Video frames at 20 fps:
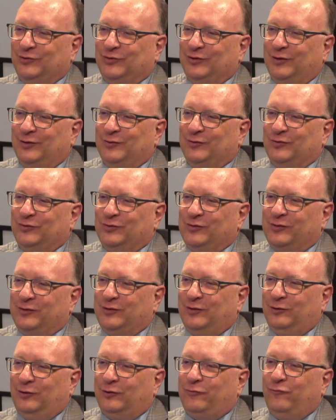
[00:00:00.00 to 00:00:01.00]
to
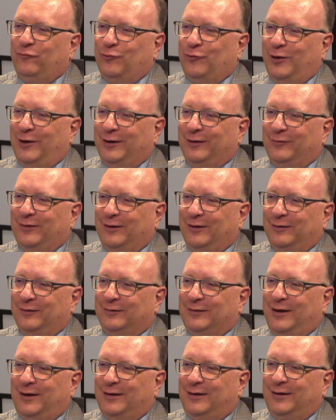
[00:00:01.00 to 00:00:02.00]
look for on
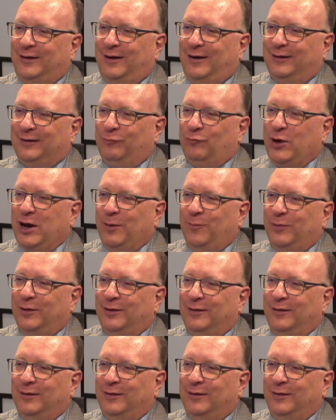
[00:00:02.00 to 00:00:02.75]
the web?